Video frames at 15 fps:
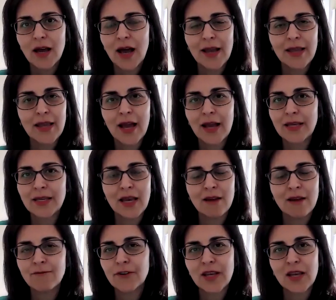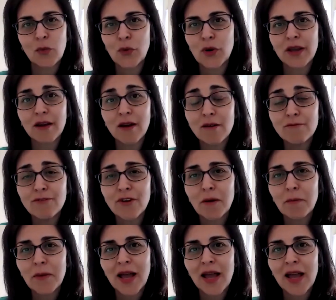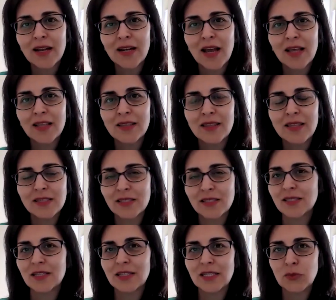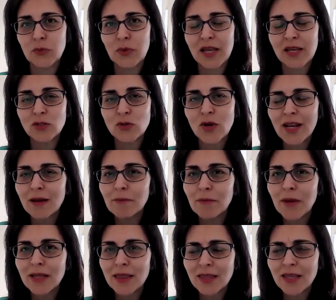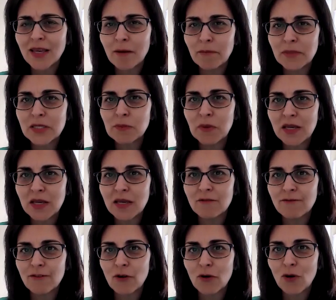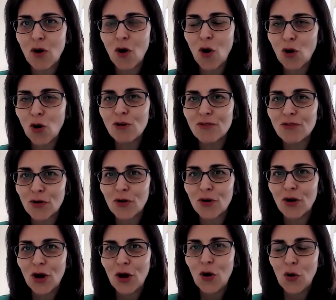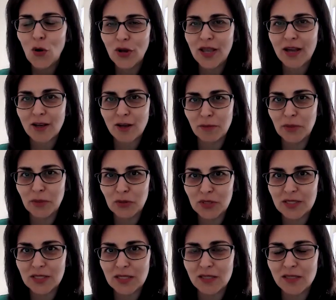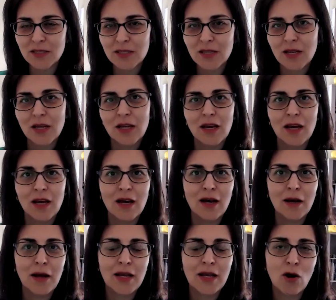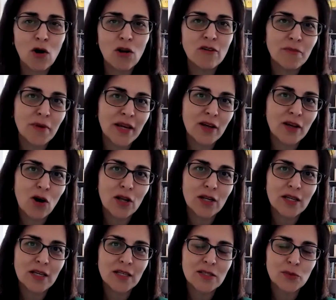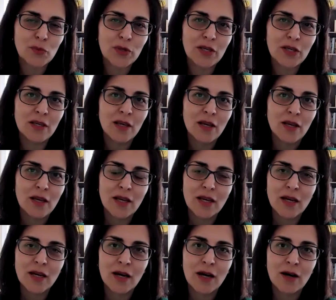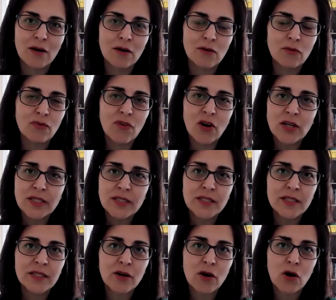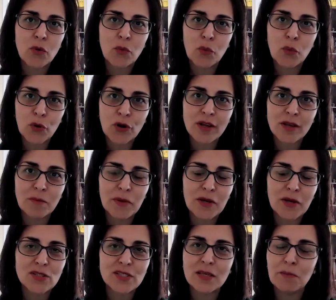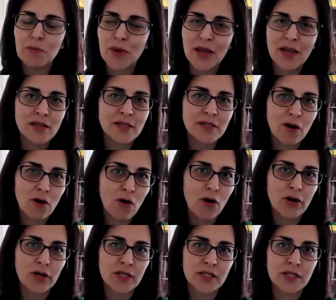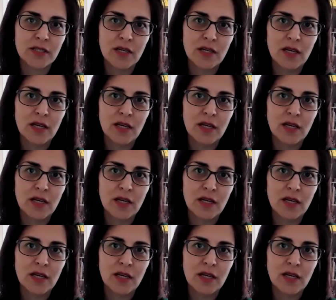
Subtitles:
I can't forget where I come from, and this is the least we can do. And I think I'm speaking for all of our OIAC communities and all of my colleagues. We volunteer our work because it pays the heart.